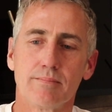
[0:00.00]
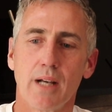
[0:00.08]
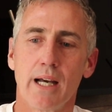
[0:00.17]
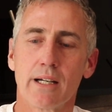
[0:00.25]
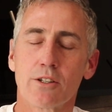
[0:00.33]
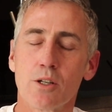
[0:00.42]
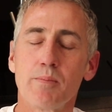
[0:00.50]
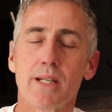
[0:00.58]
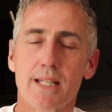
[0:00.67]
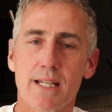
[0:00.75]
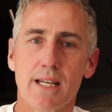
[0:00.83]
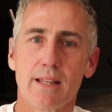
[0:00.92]
and it could be
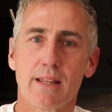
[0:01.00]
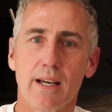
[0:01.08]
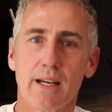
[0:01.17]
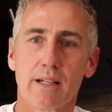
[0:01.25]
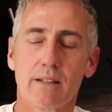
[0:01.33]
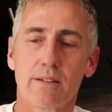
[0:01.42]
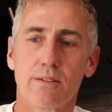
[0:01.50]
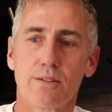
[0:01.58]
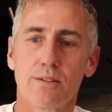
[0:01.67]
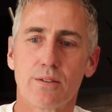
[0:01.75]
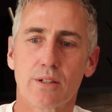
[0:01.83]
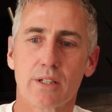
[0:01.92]
said that,
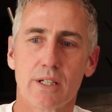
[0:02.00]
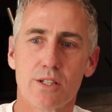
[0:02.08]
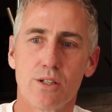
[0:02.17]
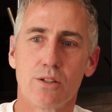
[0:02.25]
Chris,